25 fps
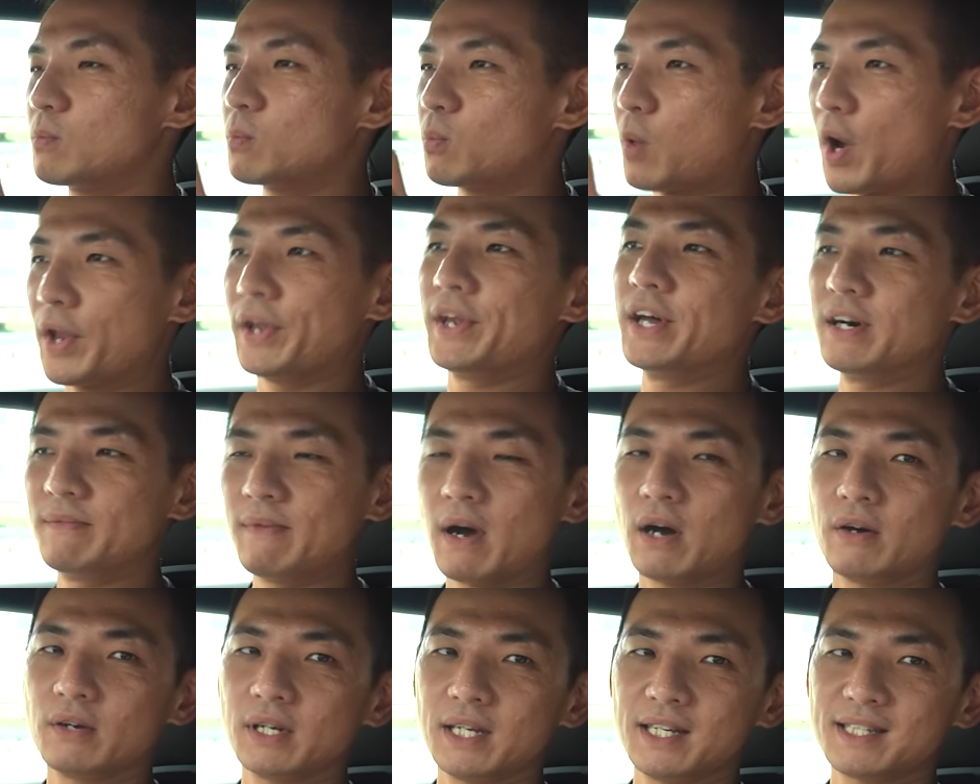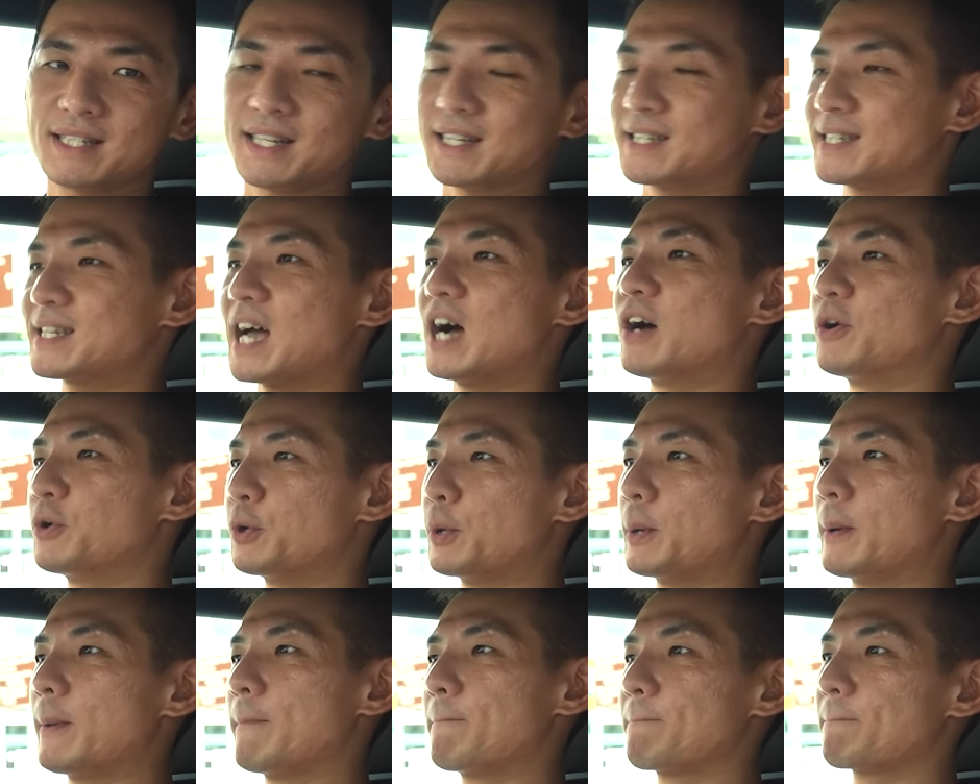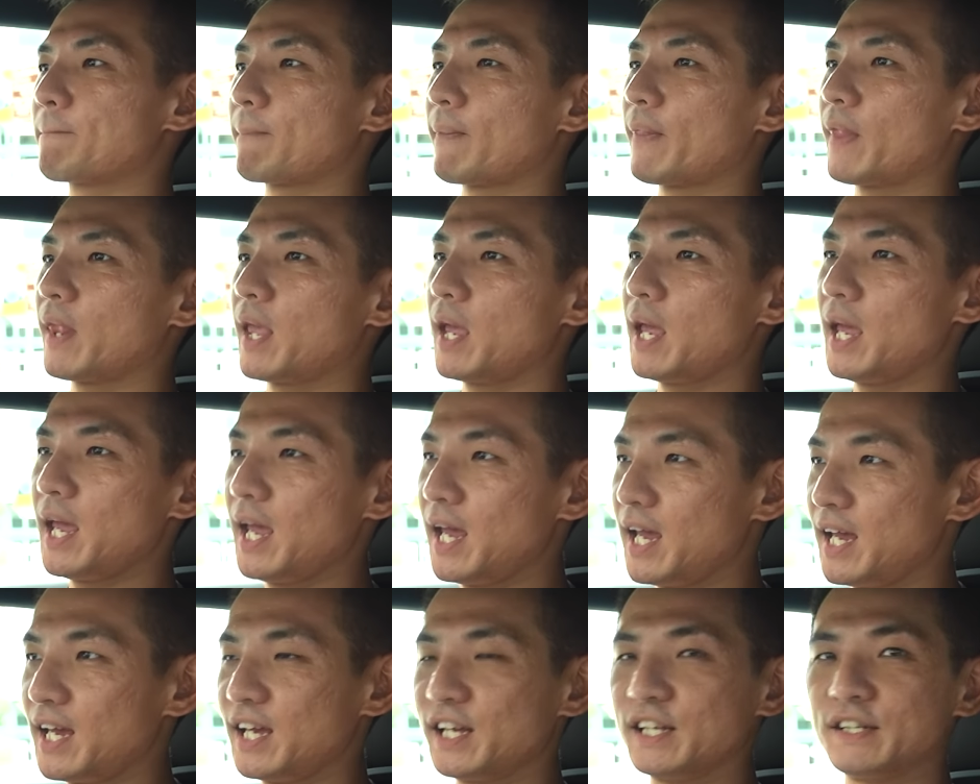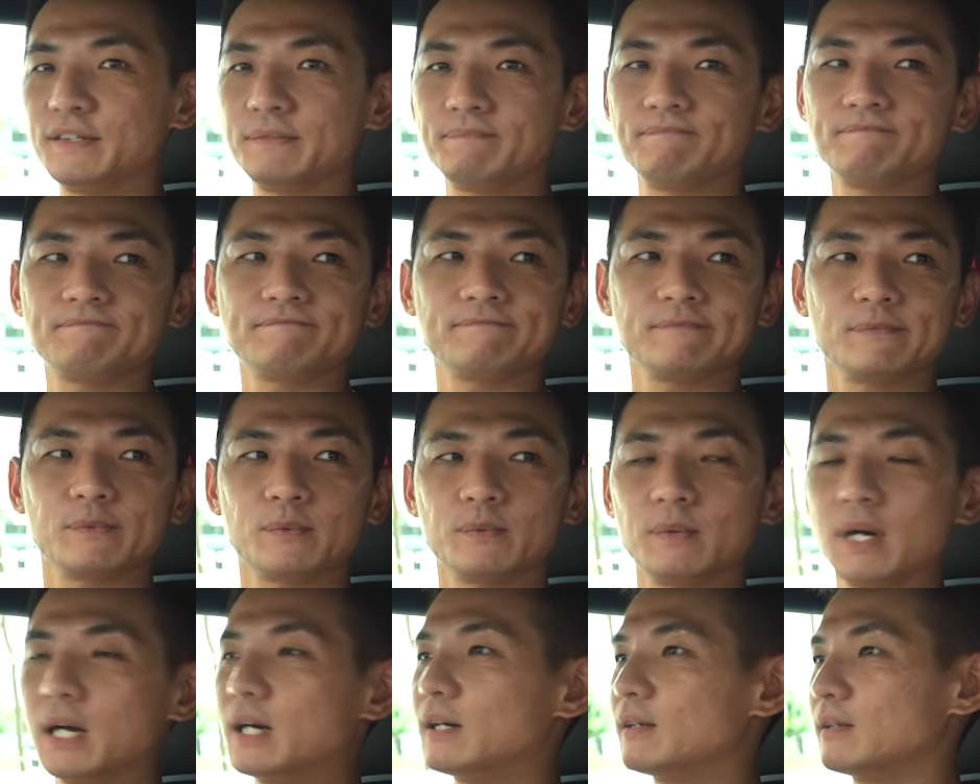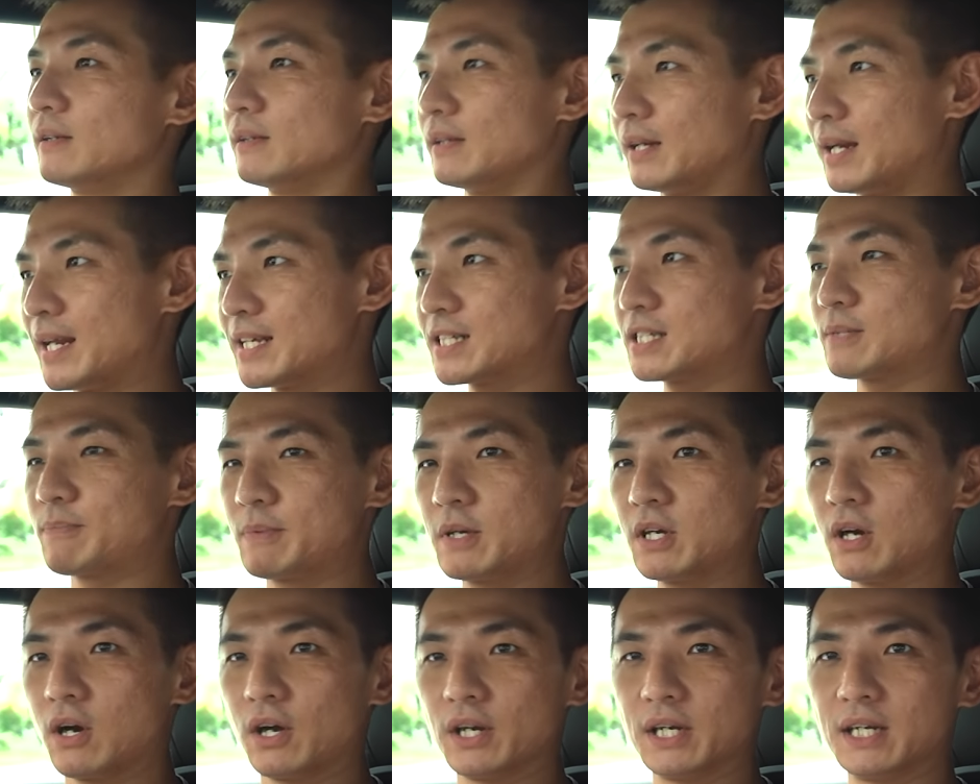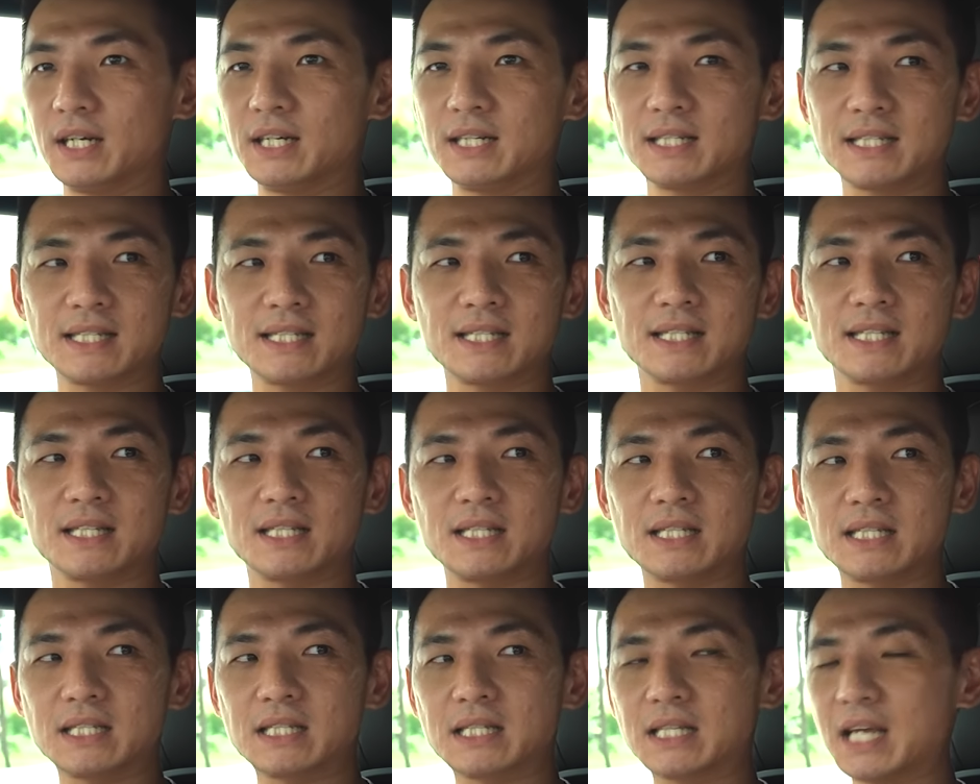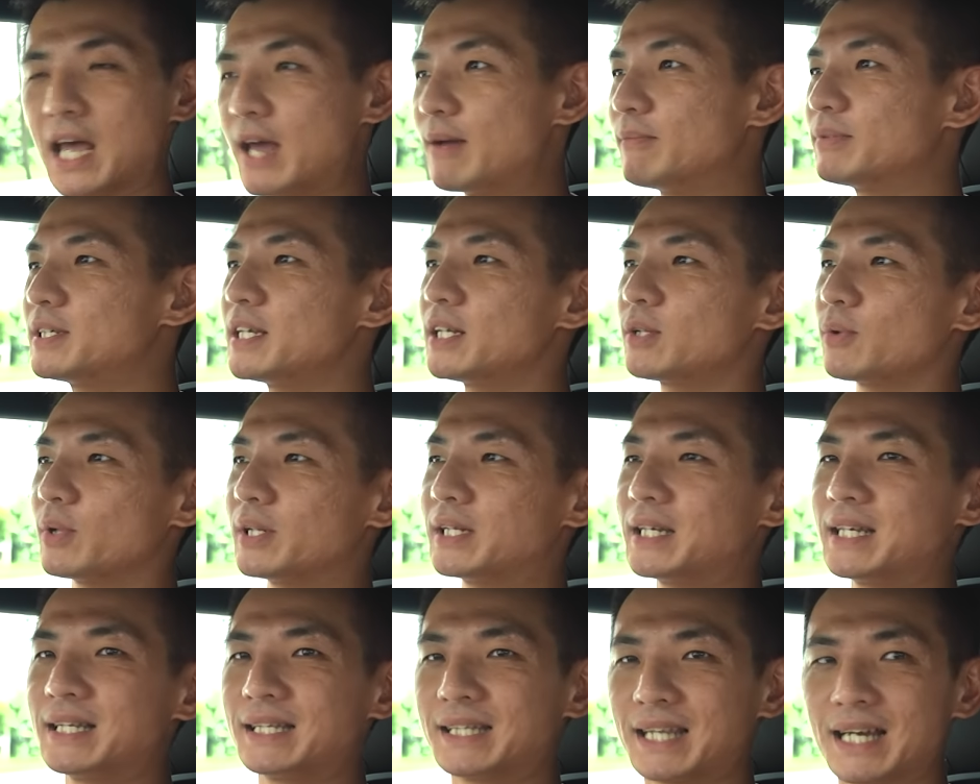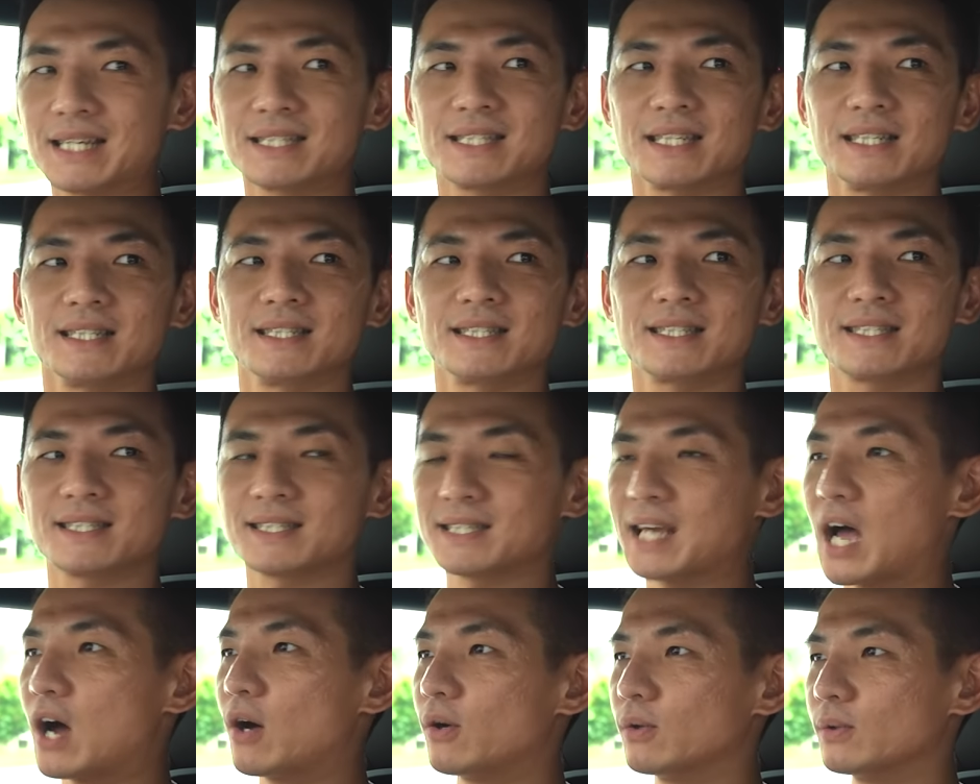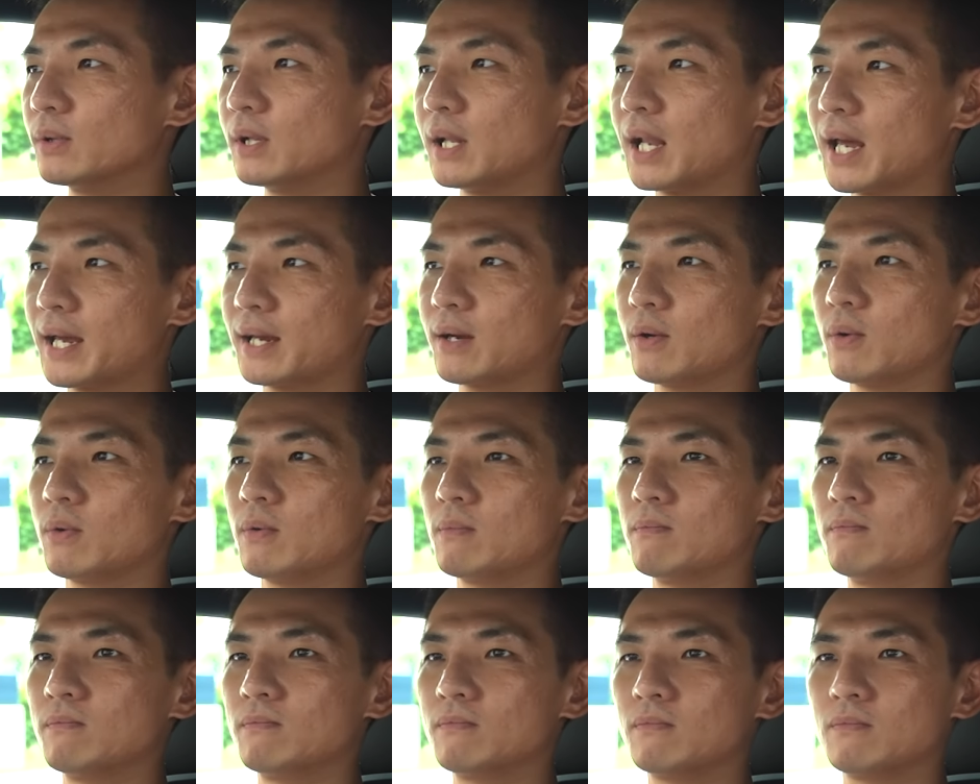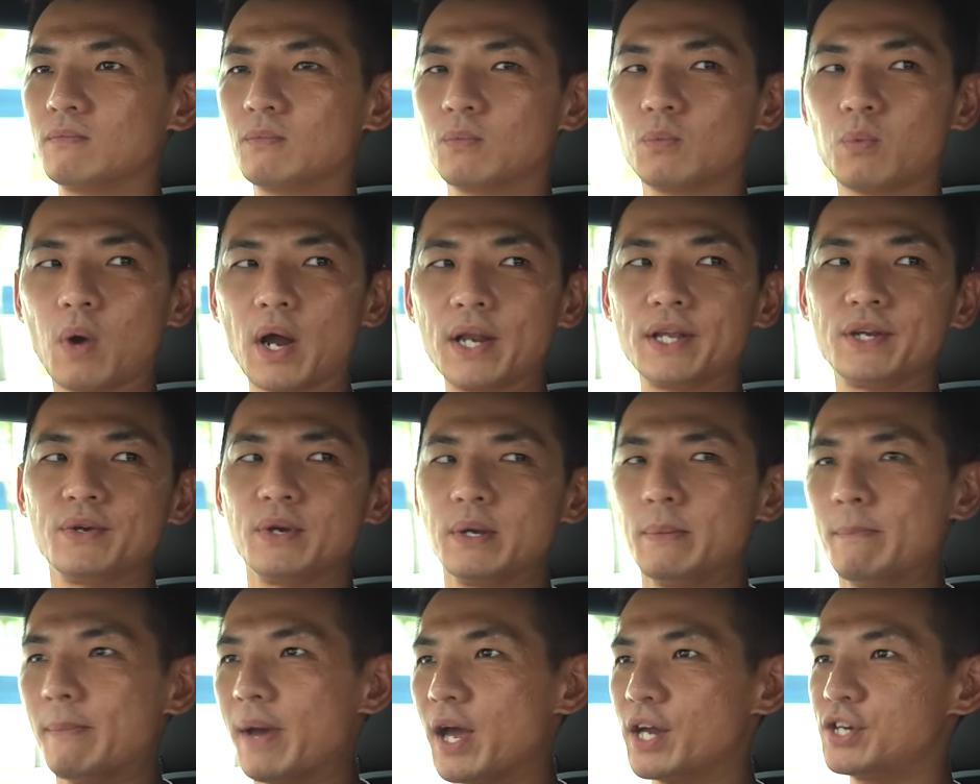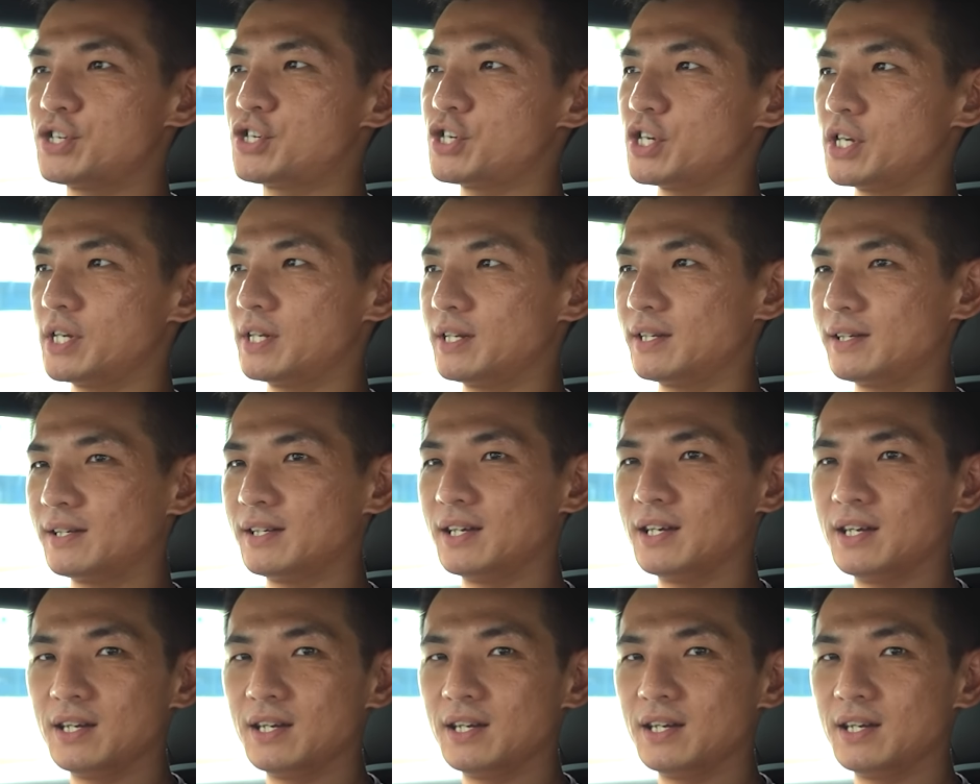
wonder about is the sound. And well, let's be honest, the MC20 doesn't sound like what you imagine